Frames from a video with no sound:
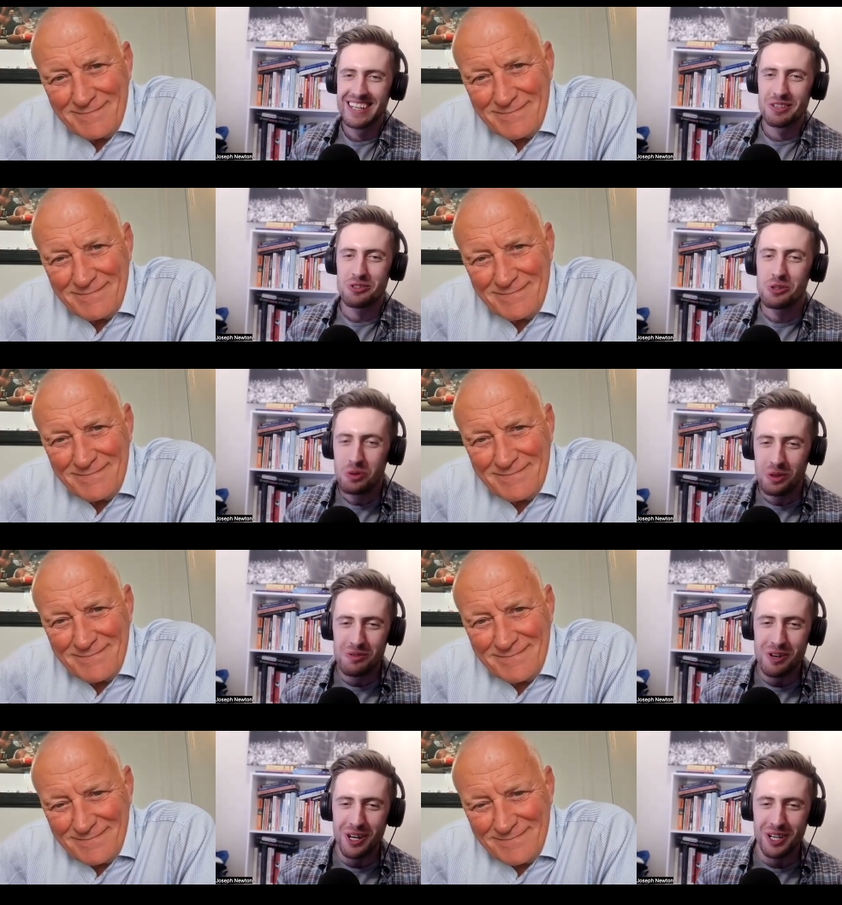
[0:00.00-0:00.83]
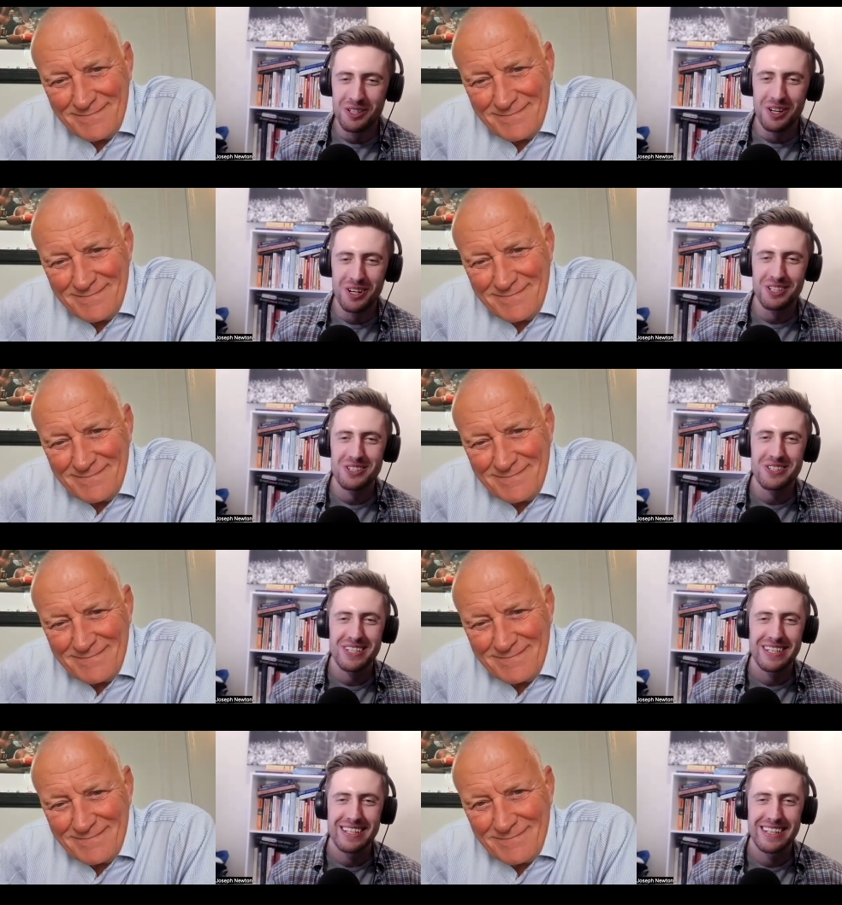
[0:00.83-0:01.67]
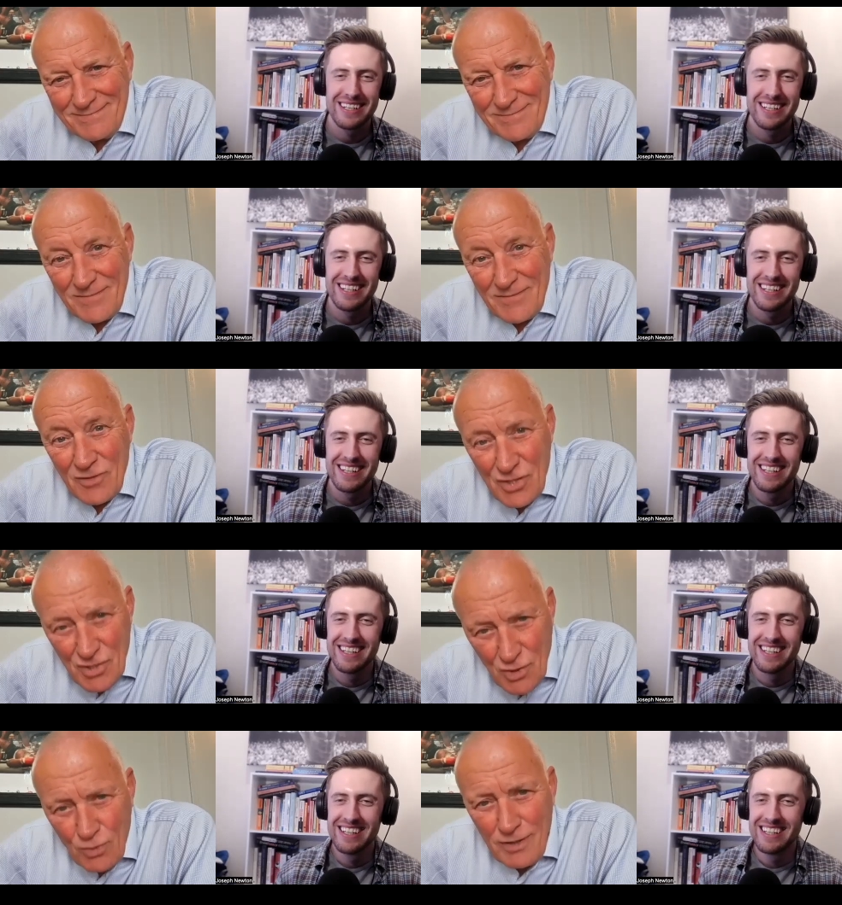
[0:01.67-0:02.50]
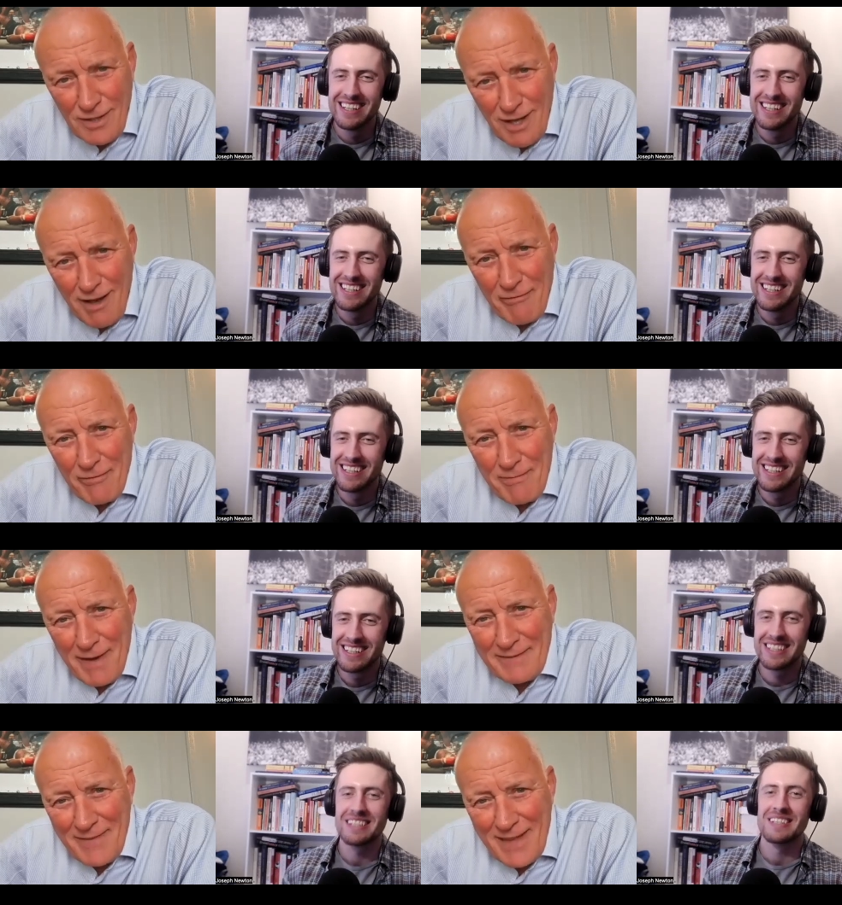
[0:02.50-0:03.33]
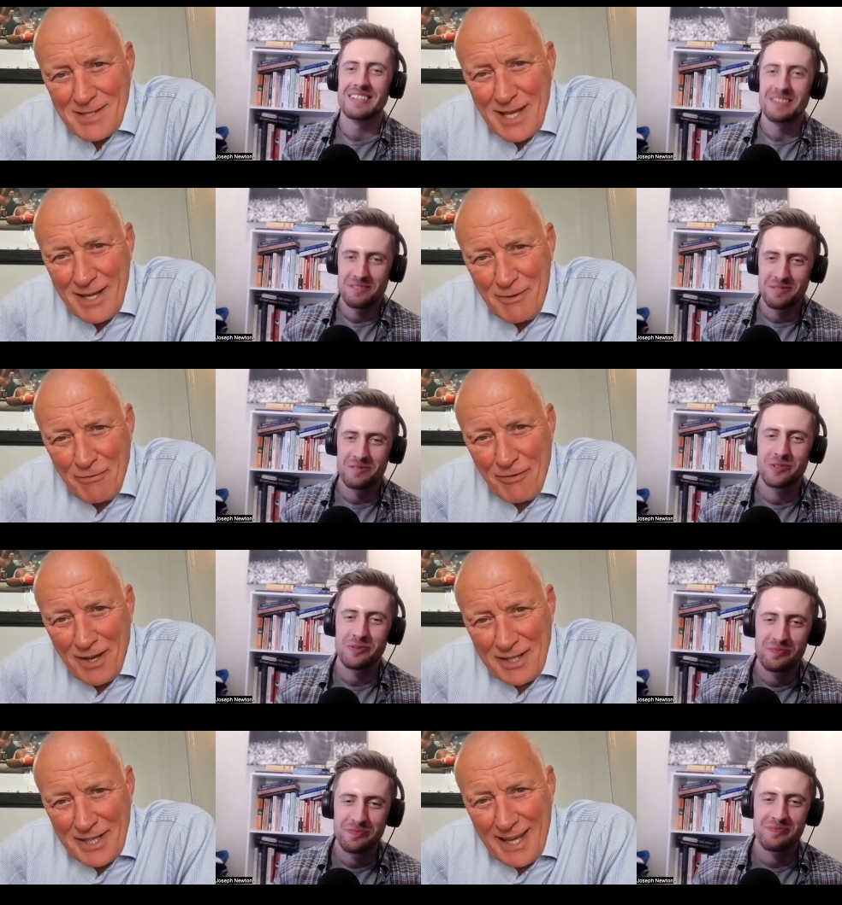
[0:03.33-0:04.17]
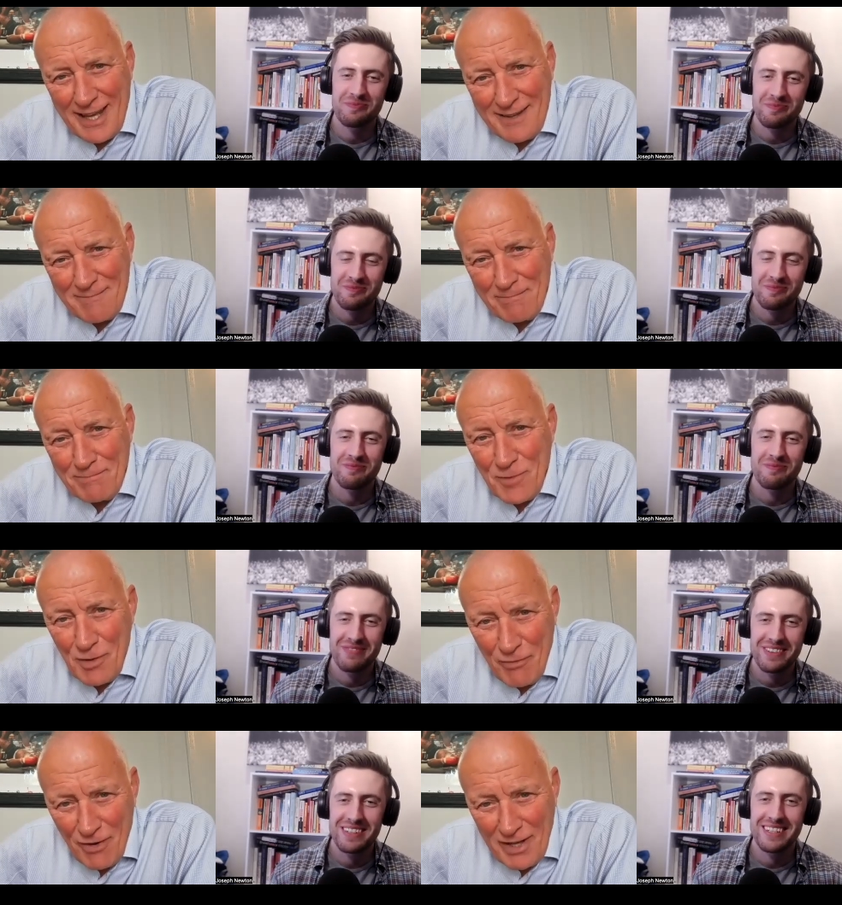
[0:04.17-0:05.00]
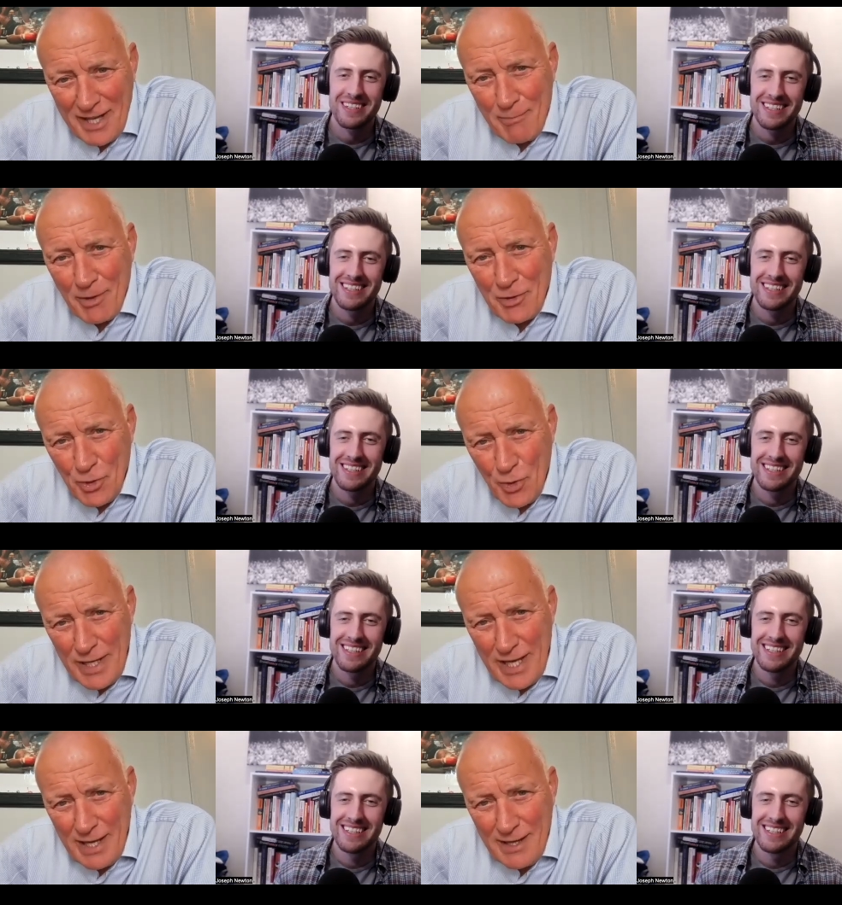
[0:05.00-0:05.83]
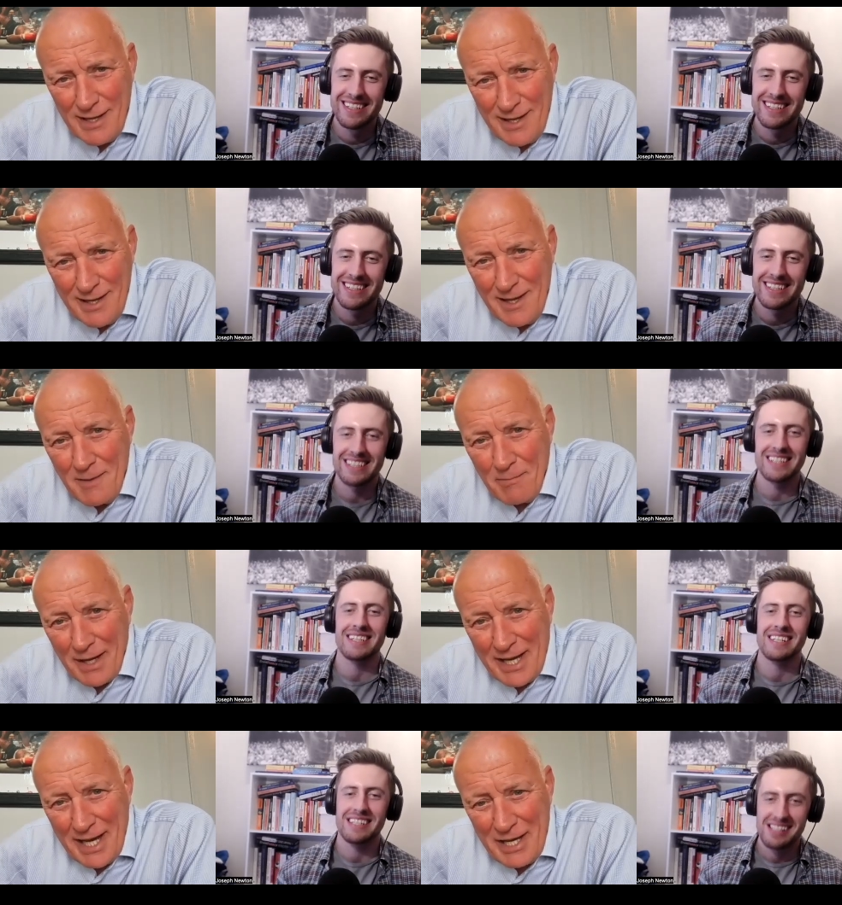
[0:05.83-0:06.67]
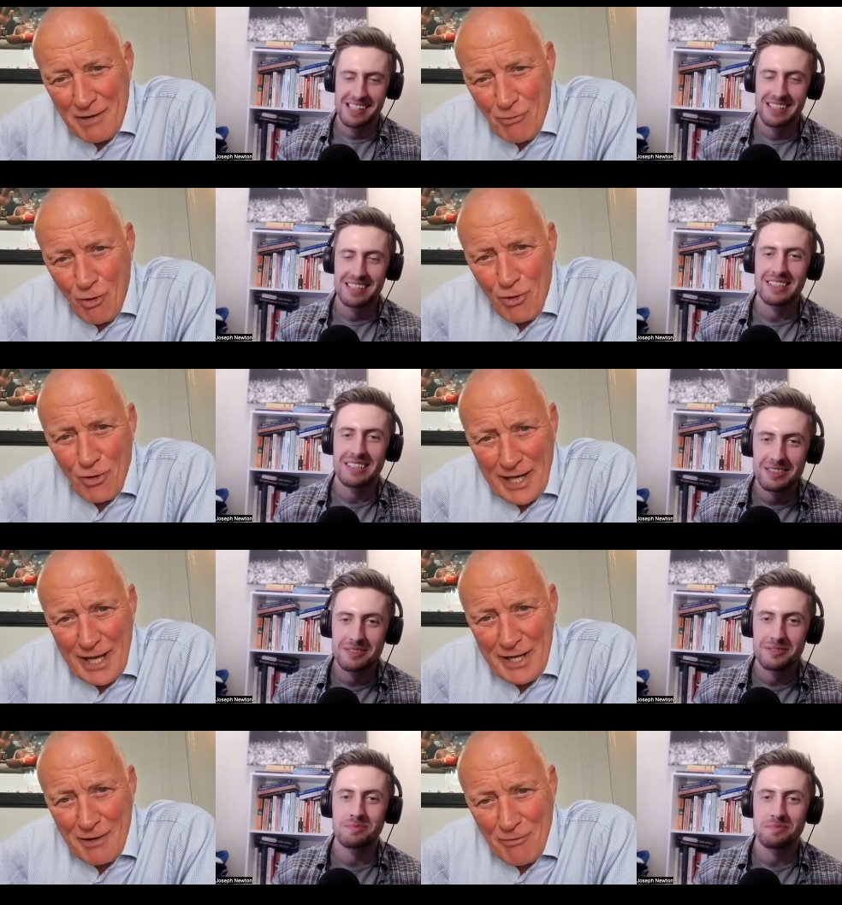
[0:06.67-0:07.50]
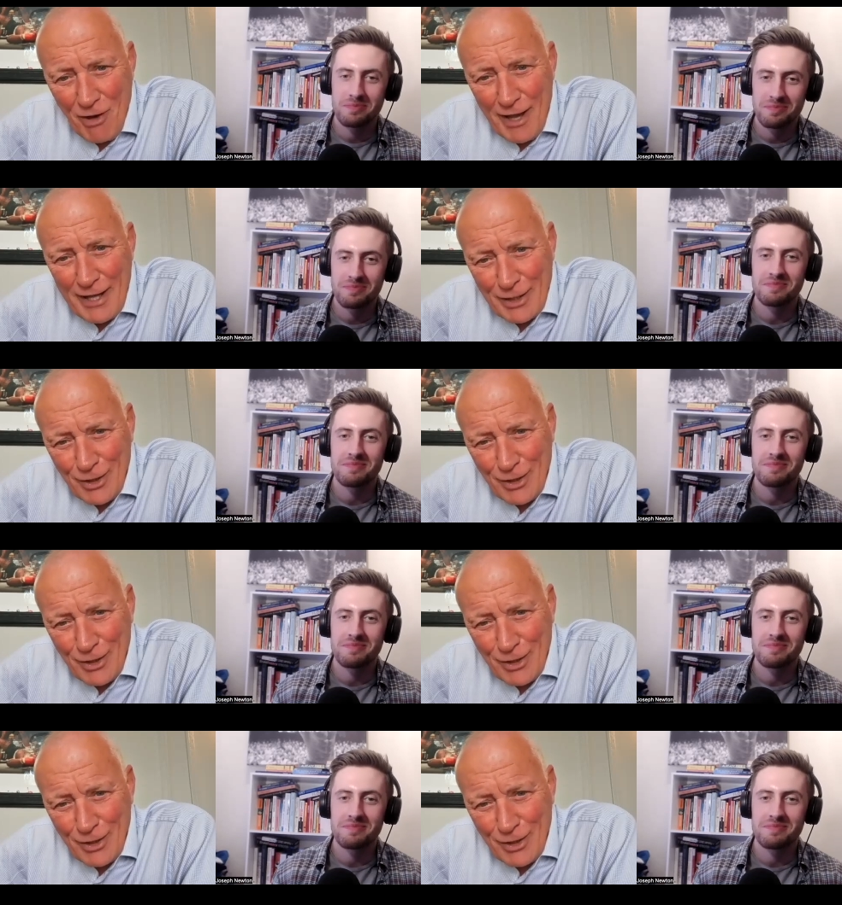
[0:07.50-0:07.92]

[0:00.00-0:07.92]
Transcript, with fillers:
Speaker 1: School of hard knocks.
Speaker 2: School of life, mate. That's how you find out. You find out by doing it, by getting it wrong or getting it right, and